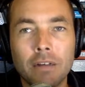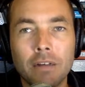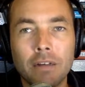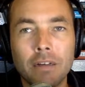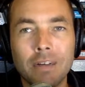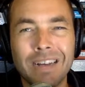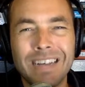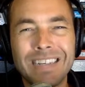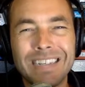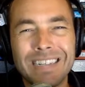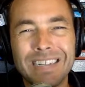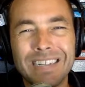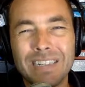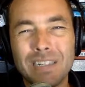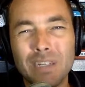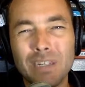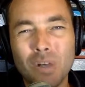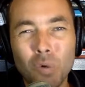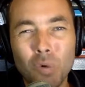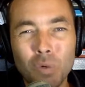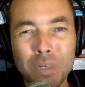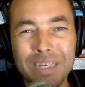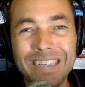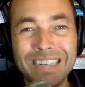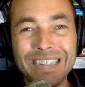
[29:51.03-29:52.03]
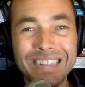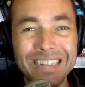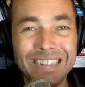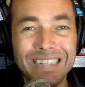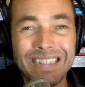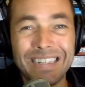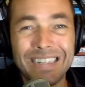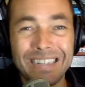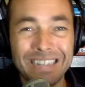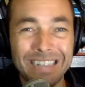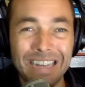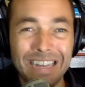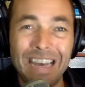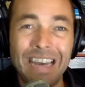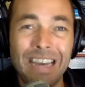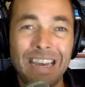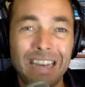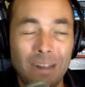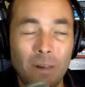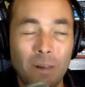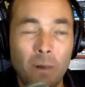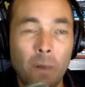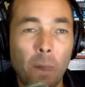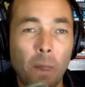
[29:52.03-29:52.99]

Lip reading: because it's so easy to say.